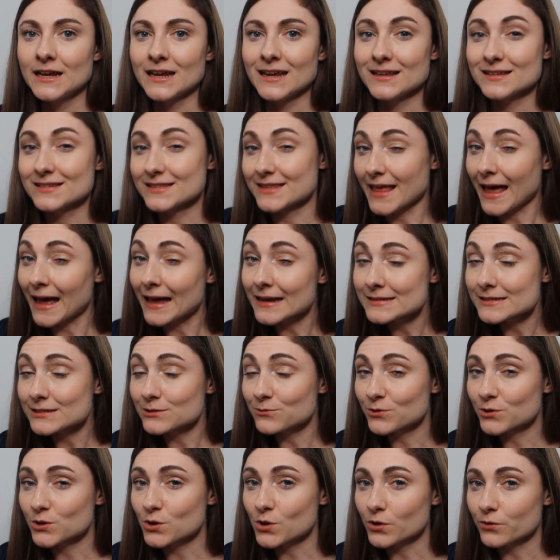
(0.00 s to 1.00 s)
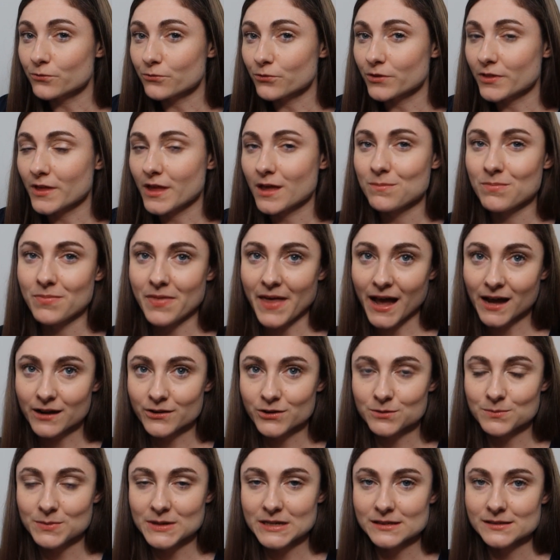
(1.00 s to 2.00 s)
is that difficult for them? That
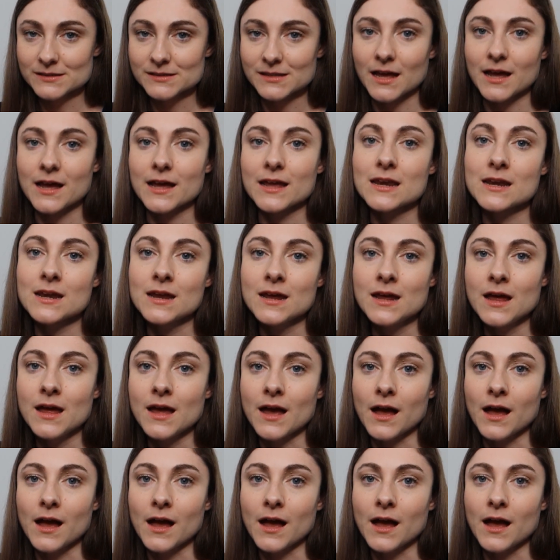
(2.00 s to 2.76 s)
could be a sign.